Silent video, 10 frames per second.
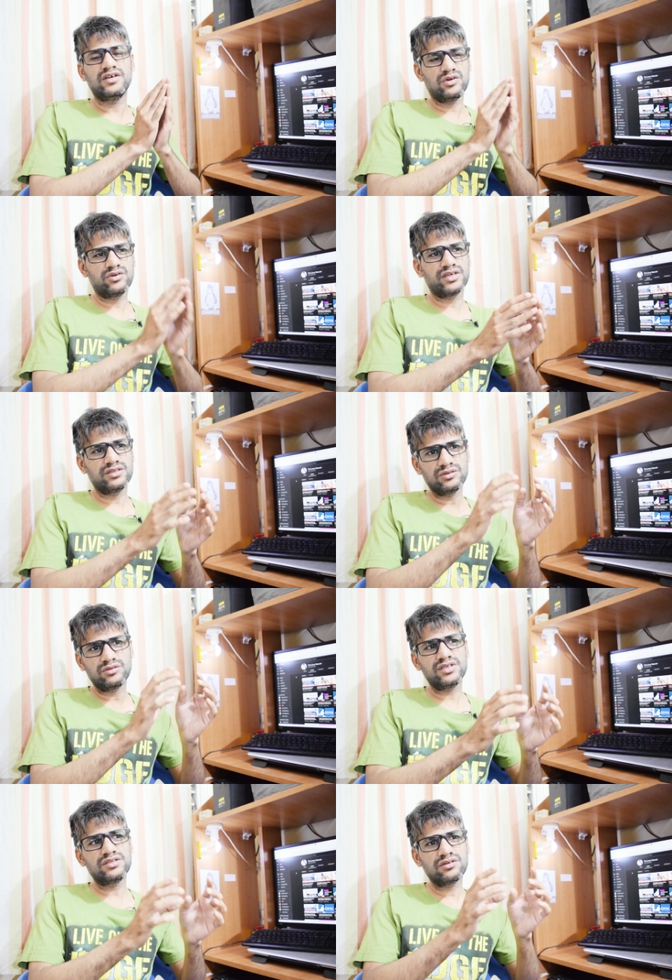okay,
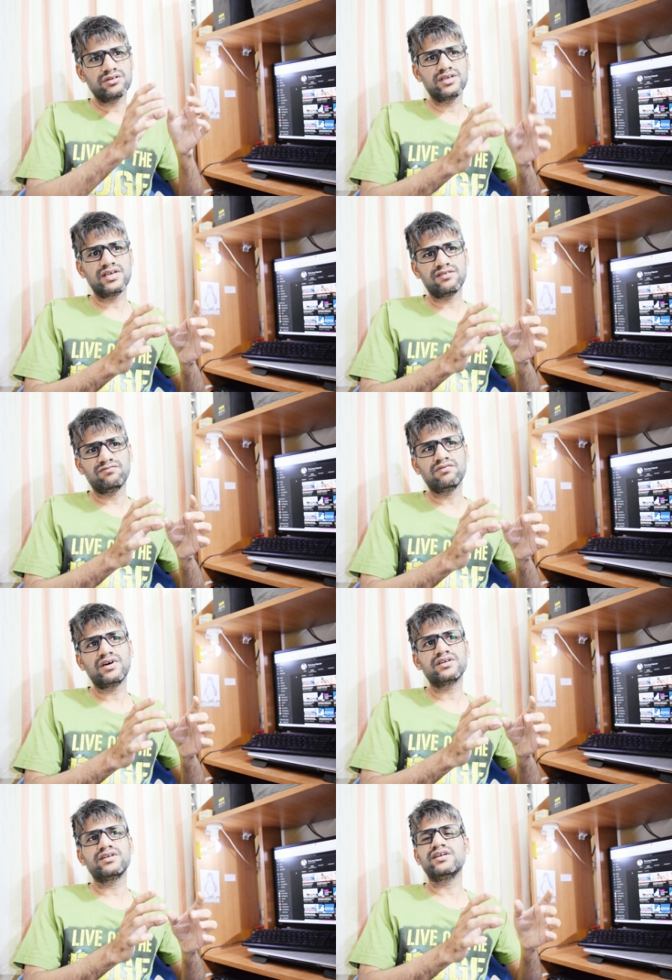so and so he have
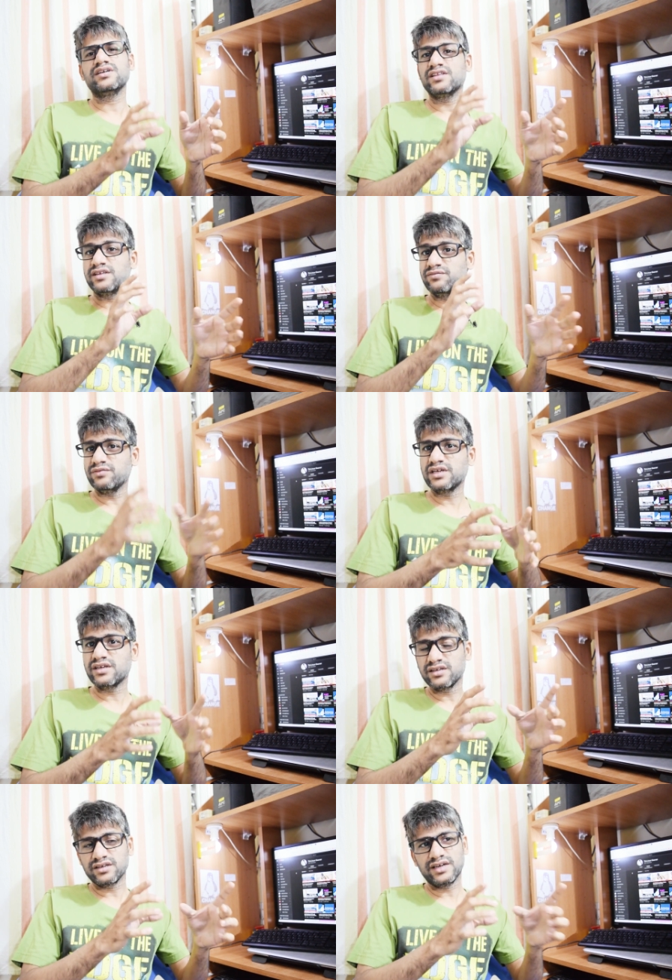worked and then we
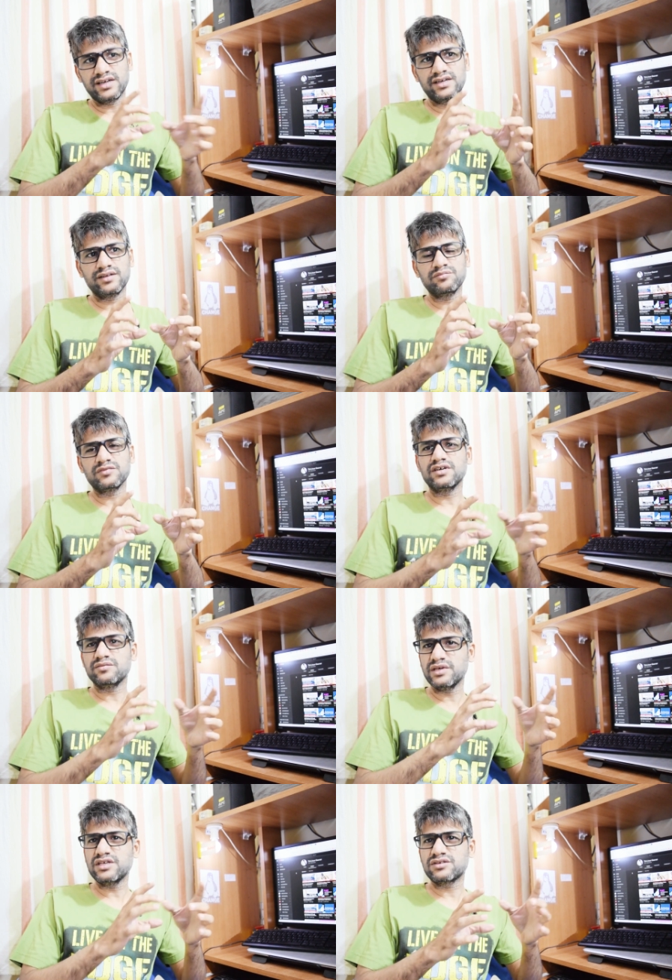can get him uh,
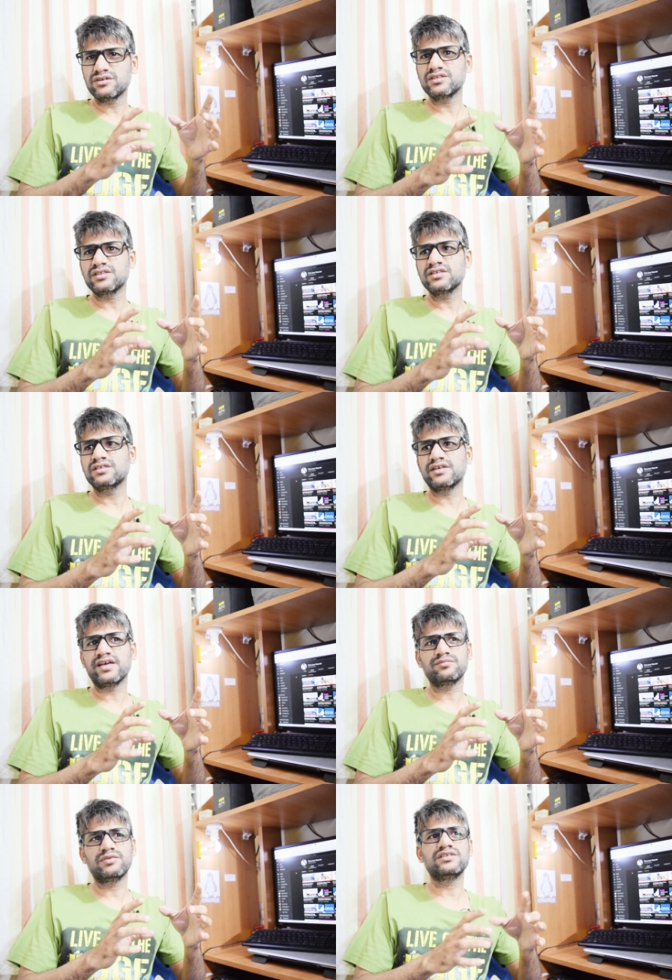based on this
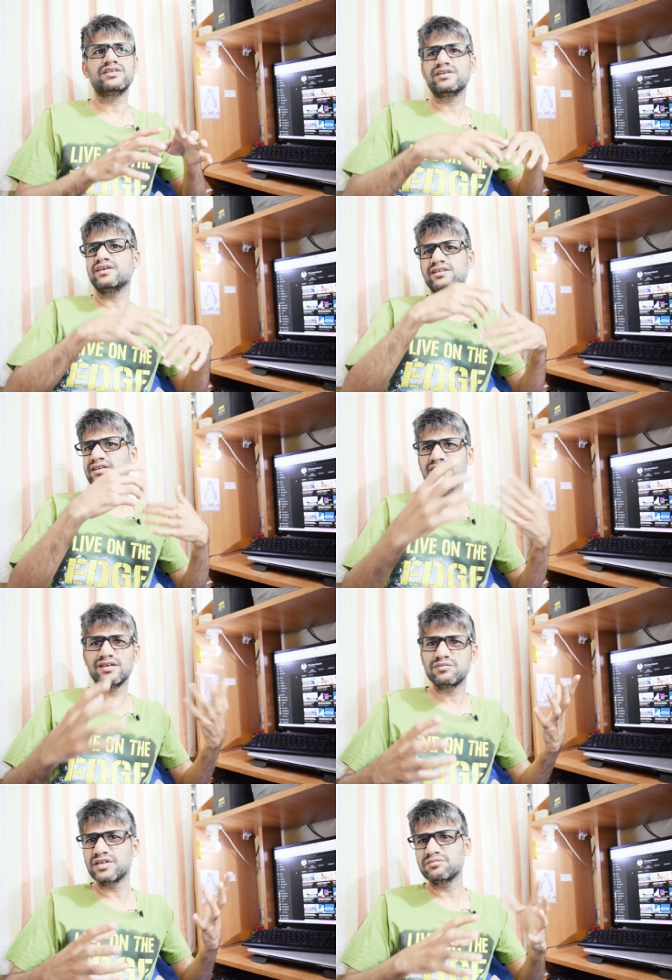aspects, and at the
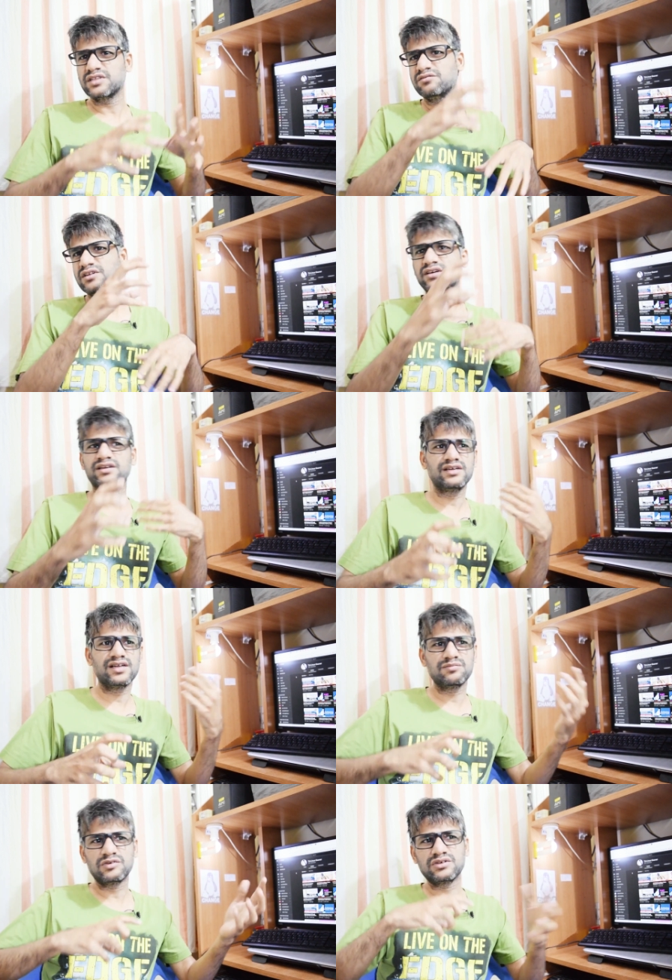same time they will grill
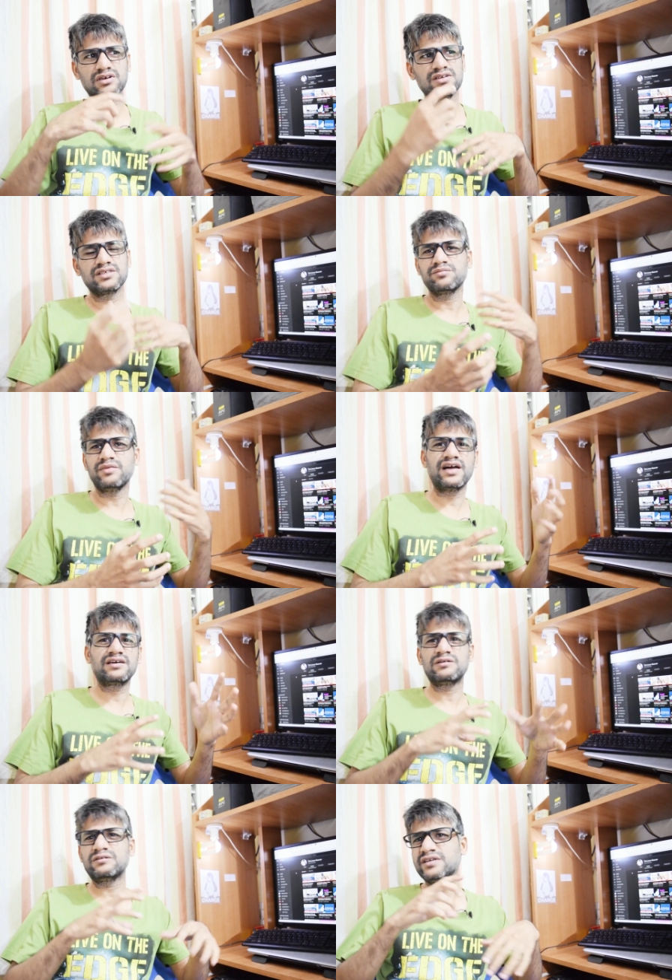about all his
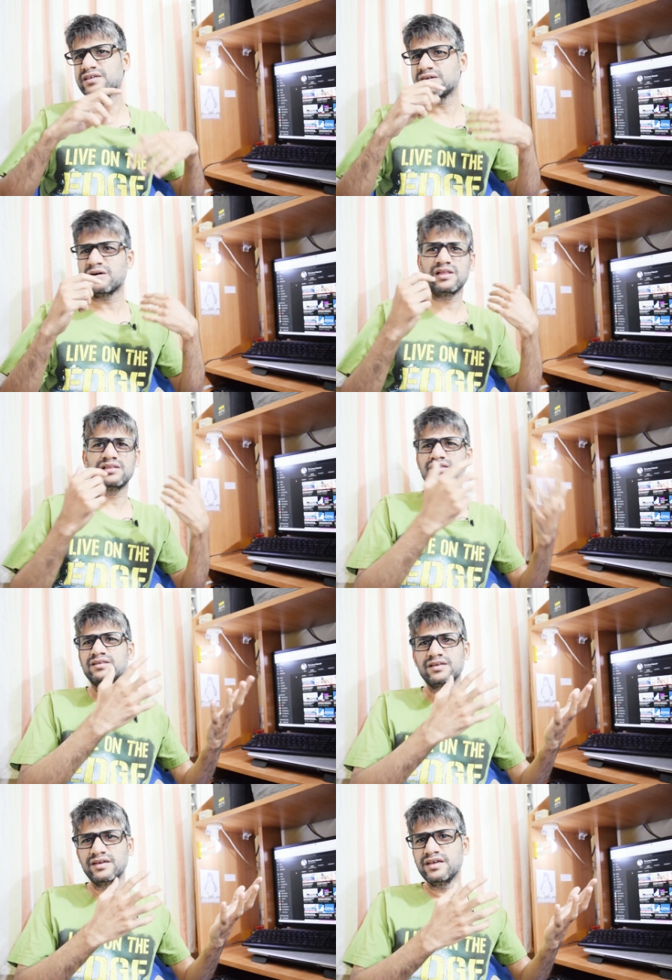background and all
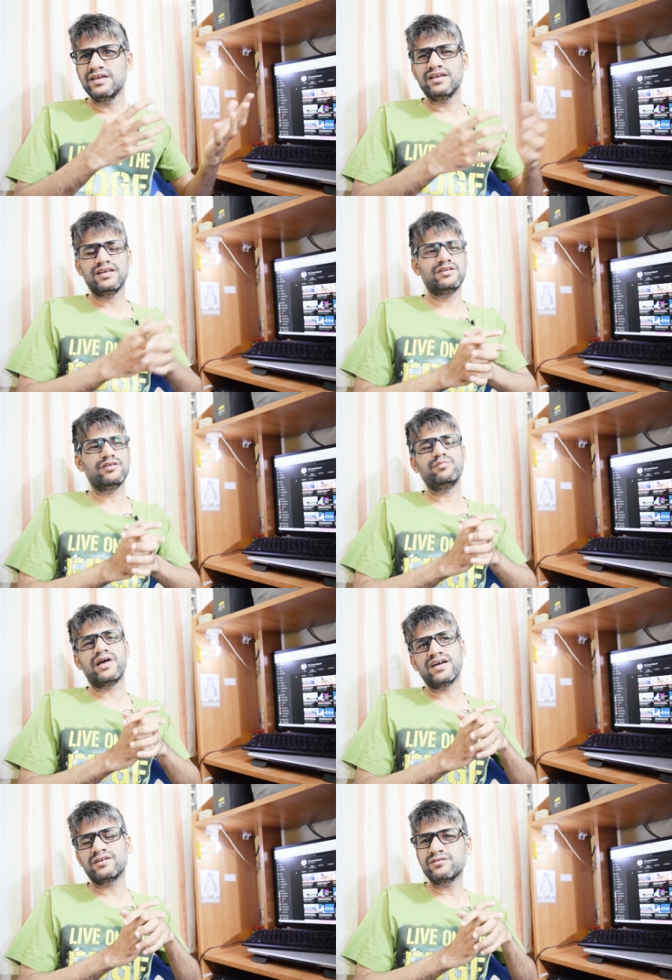this, you know,
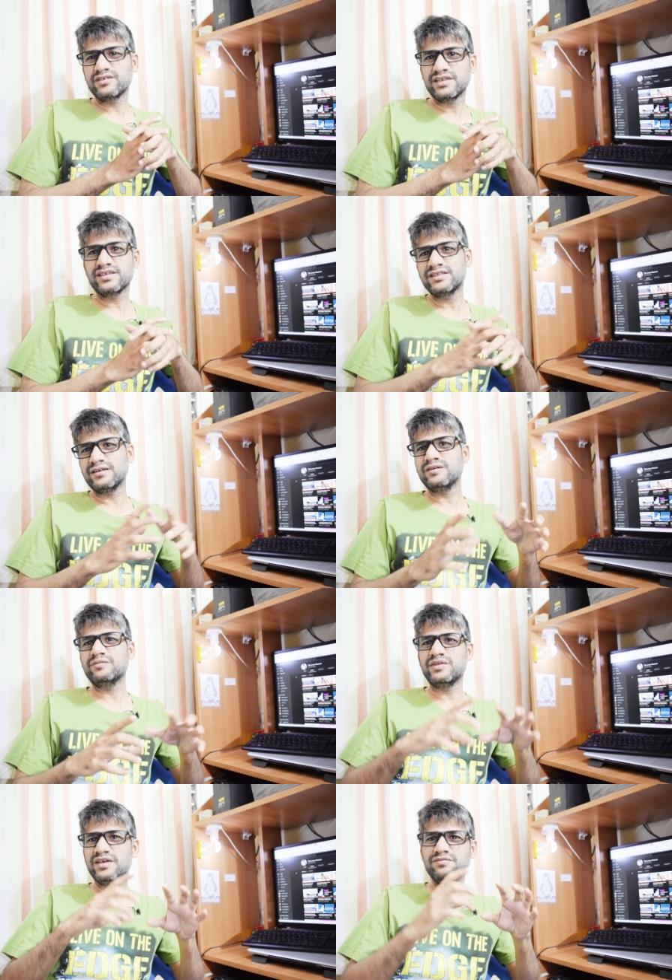background checks,
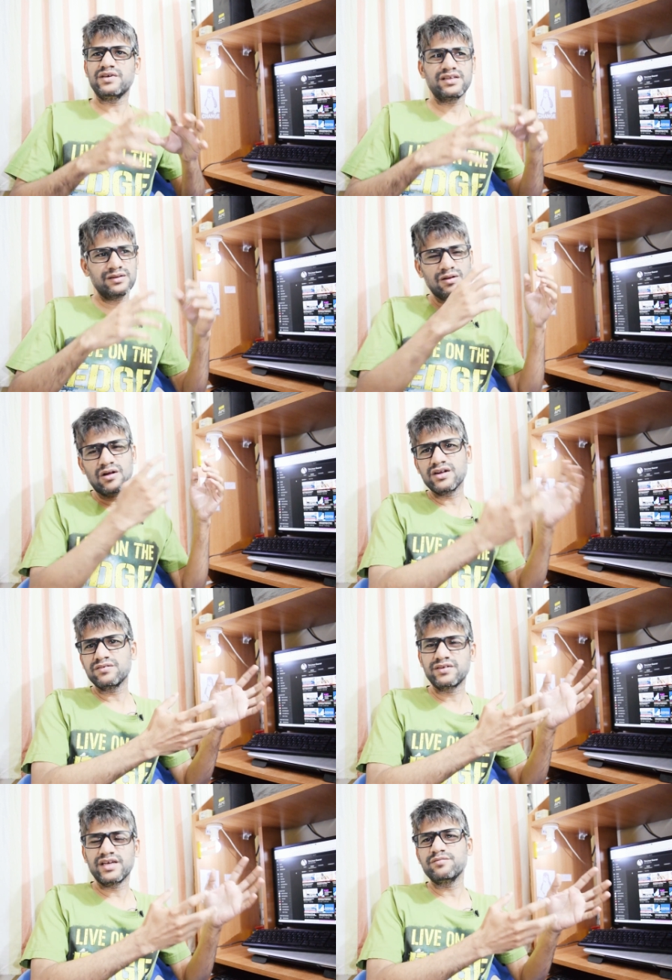and they waste a lot
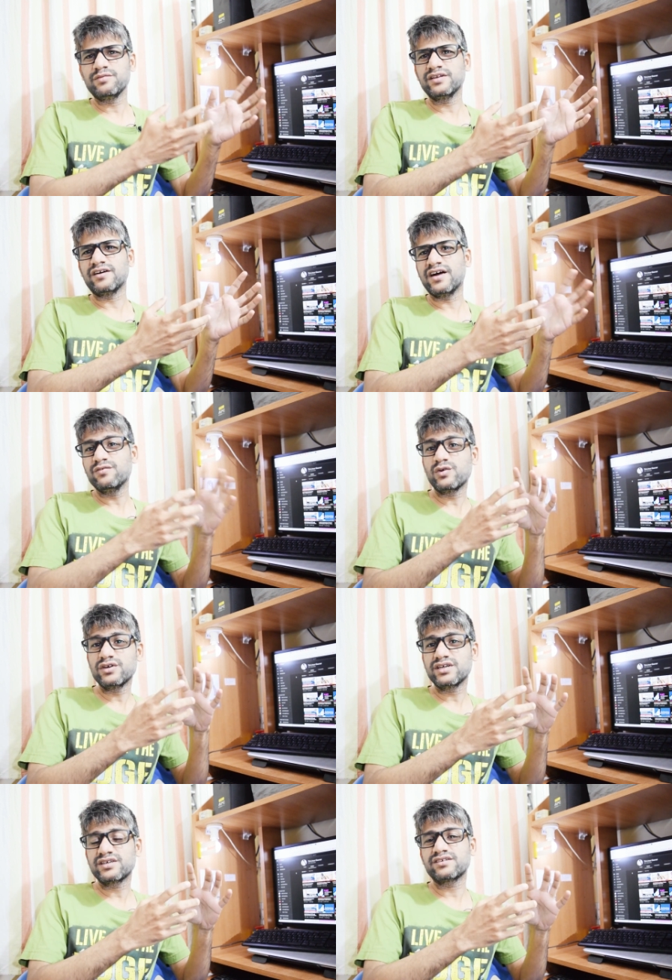of time in
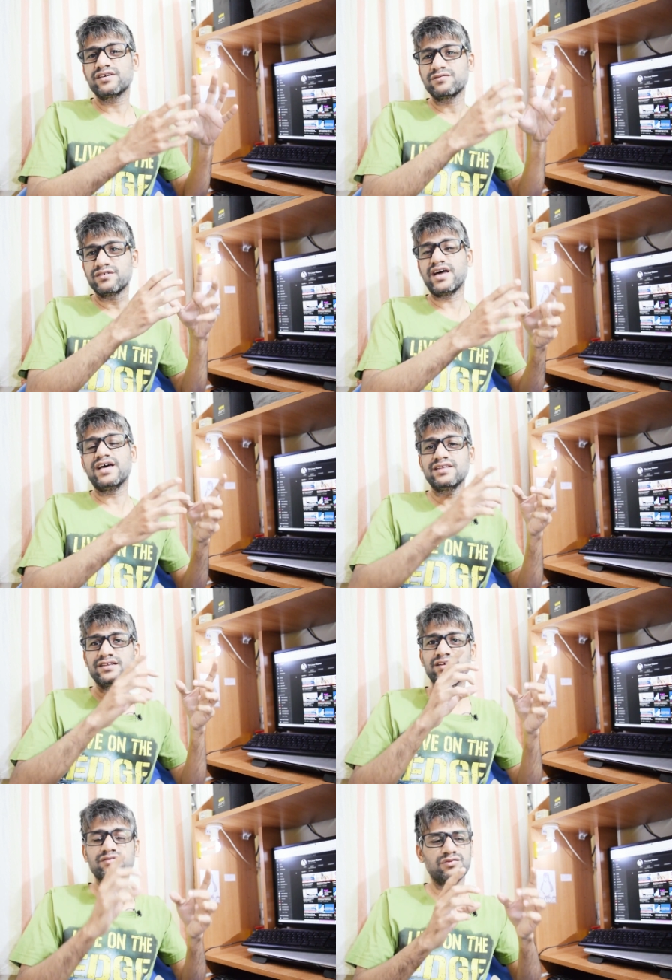unwanted stuff rather
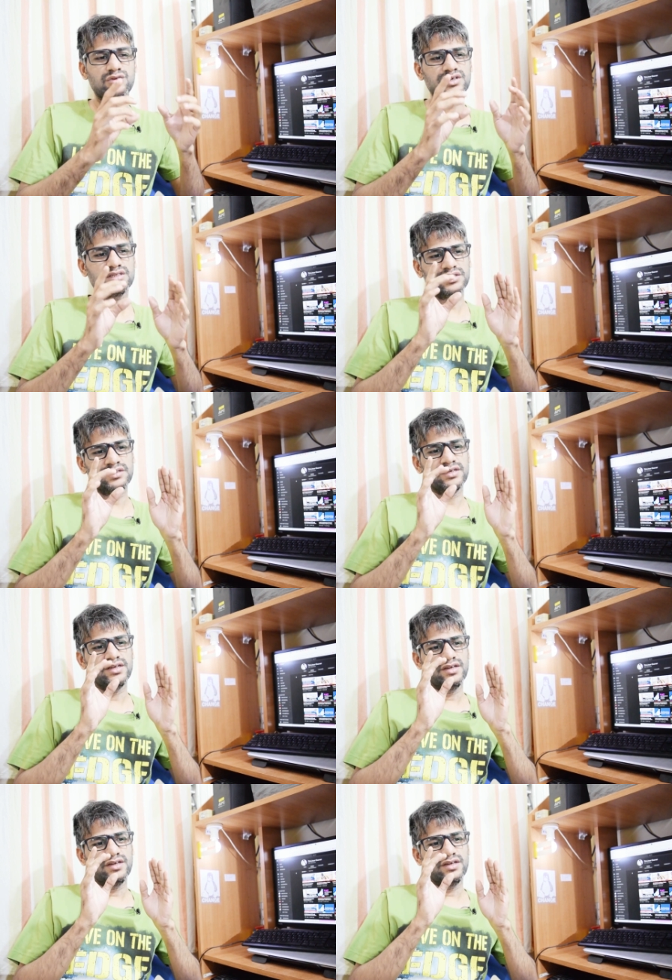than focusing,